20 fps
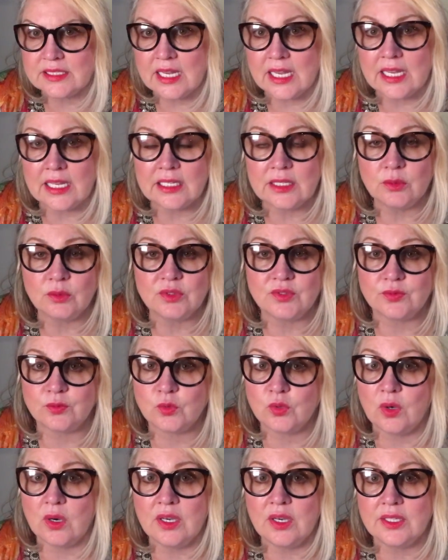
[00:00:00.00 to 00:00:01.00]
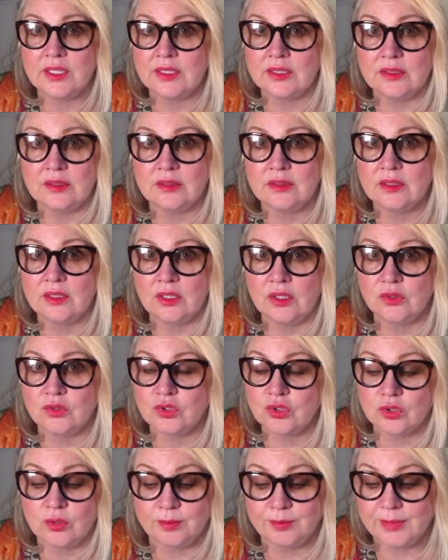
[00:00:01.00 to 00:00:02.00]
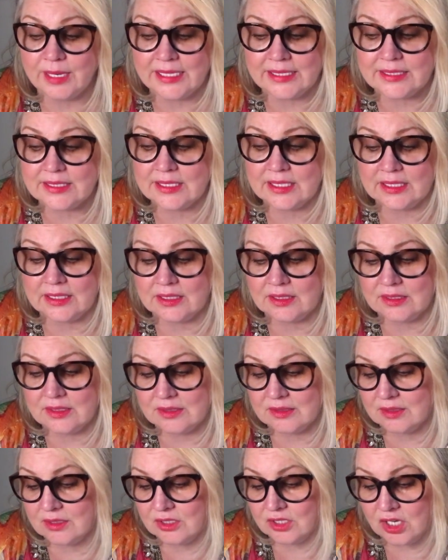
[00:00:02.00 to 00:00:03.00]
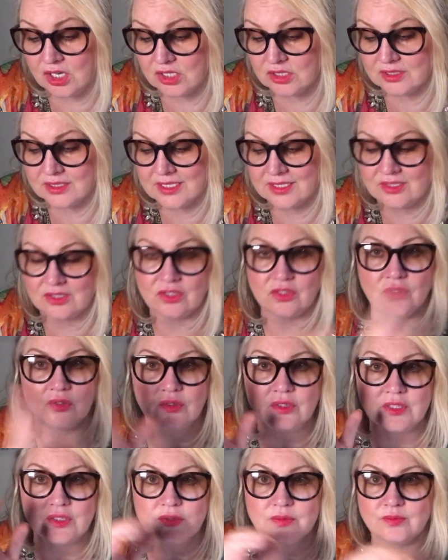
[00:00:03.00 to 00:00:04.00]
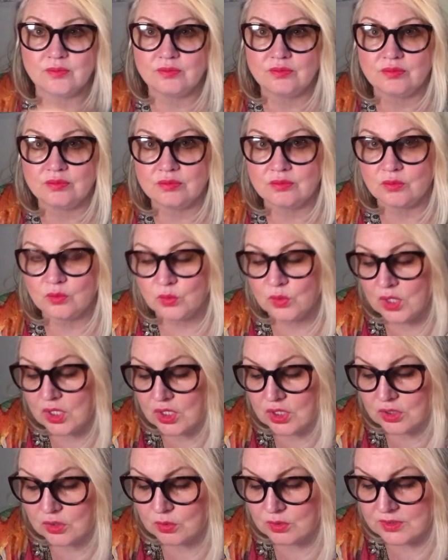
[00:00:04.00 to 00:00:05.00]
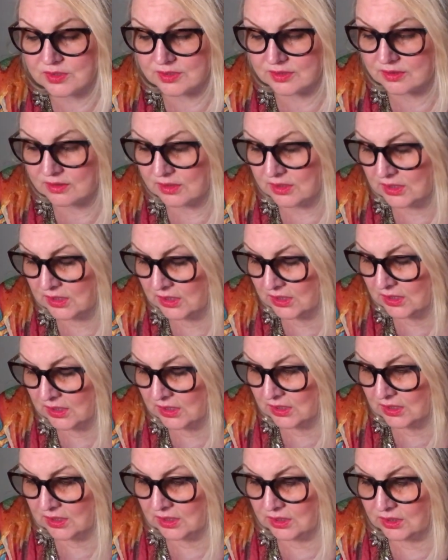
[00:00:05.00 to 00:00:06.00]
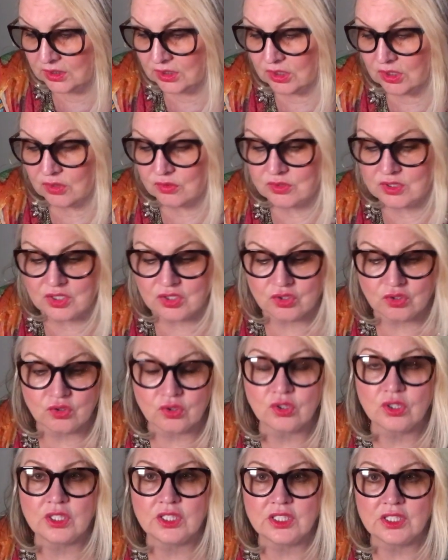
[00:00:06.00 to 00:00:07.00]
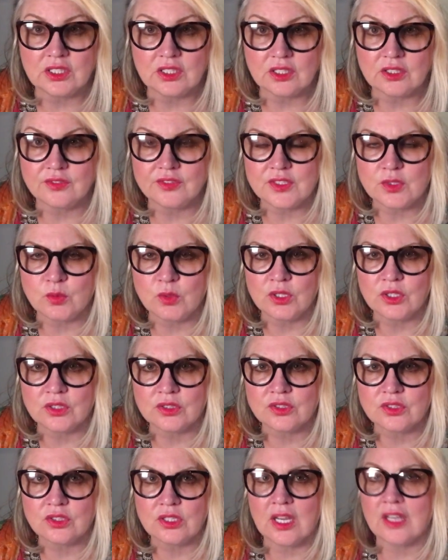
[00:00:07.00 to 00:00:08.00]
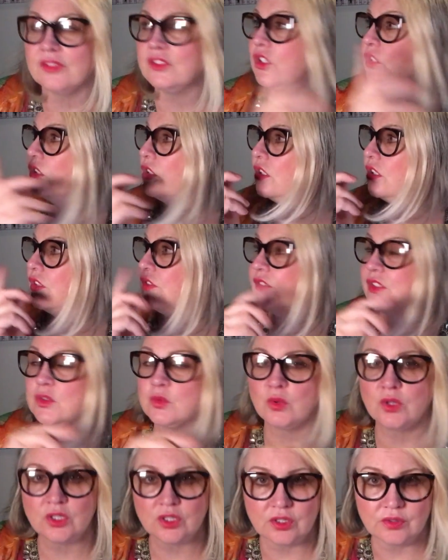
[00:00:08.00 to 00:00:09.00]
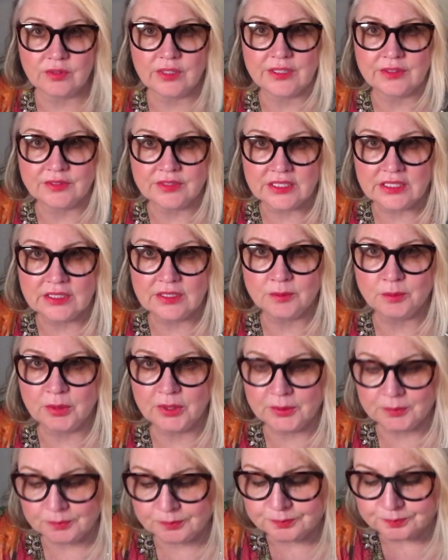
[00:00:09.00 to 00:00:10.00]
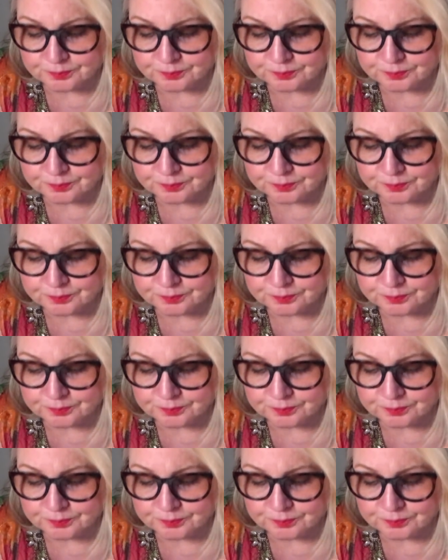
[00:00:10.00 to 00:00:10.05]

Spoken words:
day, and it was quite, you know, traumatic. An artist and all his work was, you know, destroyed a lot of his works. I've got a lot of his work around here, but